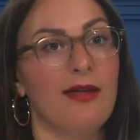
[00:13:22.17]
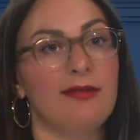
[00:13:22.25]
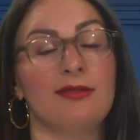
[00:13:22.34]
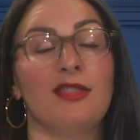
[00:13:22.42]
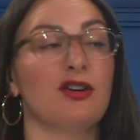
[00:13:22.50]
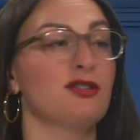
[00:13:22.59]

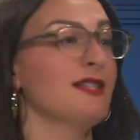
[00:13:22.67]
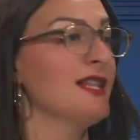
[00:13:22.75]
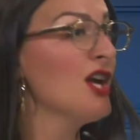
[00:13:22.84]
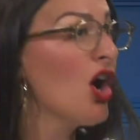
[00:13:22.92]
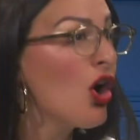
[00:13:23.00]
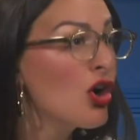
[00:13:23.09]
There's
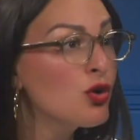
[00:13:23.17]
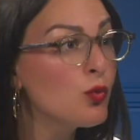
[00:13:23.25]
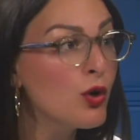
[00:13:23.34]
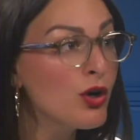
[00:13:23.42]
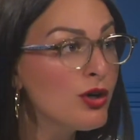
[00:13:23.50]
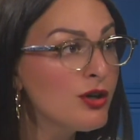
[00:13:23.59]
the
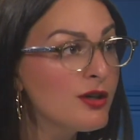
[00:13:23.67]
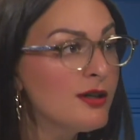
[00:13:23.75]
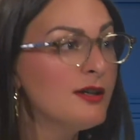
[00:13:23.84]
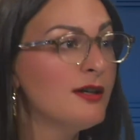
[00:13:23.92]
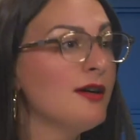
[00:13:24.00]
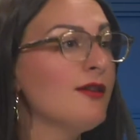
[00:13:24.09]
artwork.
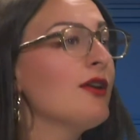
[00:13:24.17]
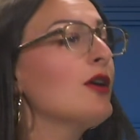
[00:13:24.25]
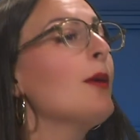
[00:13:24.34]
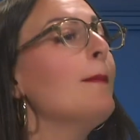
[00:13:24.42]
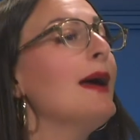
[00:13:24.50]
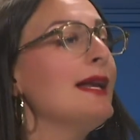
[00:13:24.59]
There are
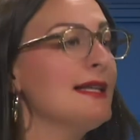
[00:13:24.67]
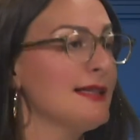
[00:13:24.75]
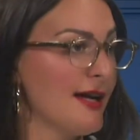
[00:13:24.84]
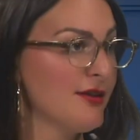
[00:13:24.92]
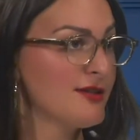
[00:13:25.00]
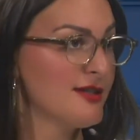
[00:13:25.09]
many
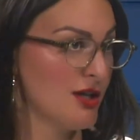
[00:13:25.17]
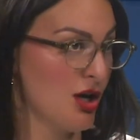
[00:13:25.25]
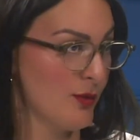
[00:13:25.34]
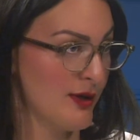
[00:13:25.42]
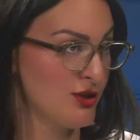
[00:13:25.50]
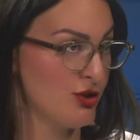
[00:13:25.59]
layers that go
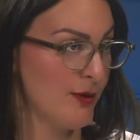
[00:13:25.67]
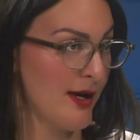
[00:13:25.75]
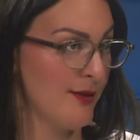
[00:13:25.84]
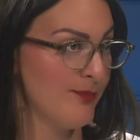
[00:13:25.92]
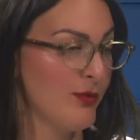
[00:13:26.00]
into it.